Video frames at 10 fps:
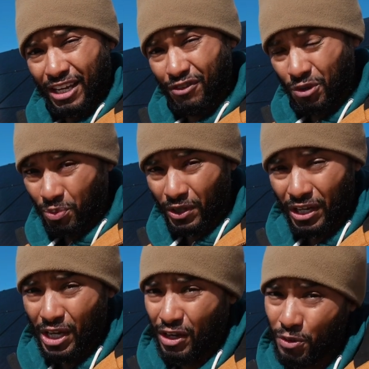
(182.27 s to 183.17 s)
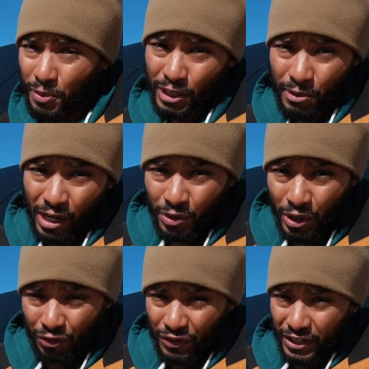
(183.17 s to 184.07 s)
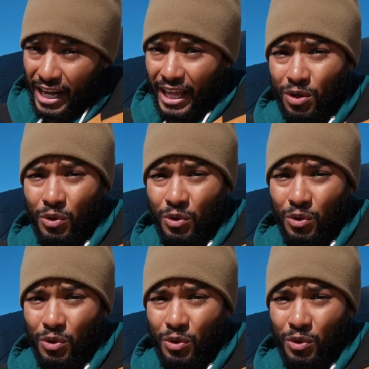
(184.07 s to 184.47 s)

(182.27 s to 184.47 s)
If you put them on a roof, and you got like